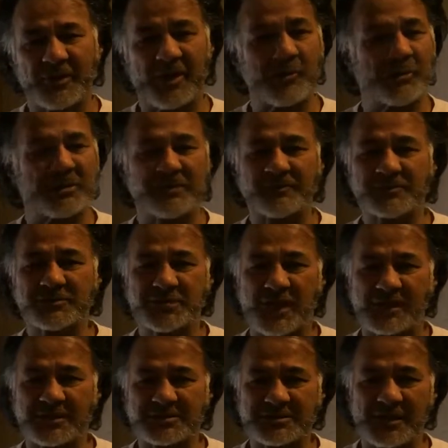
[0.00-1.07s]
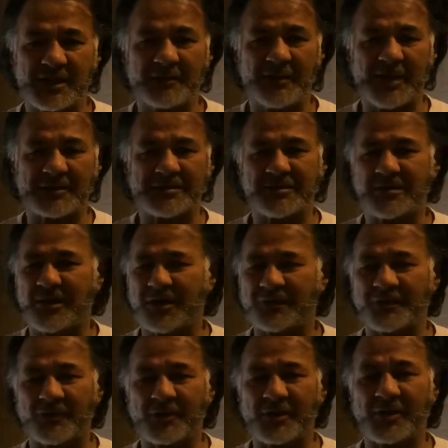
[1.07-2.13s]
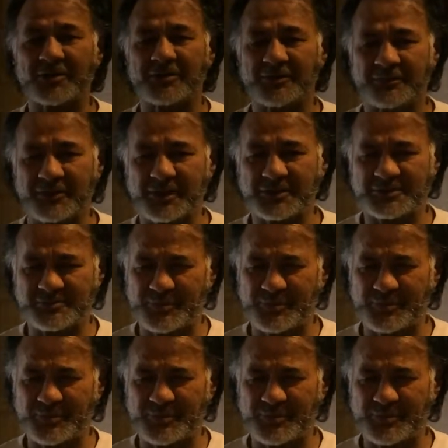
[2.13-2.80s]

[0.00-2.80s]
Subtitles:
I would even challenge the Almighty God for a lot of things.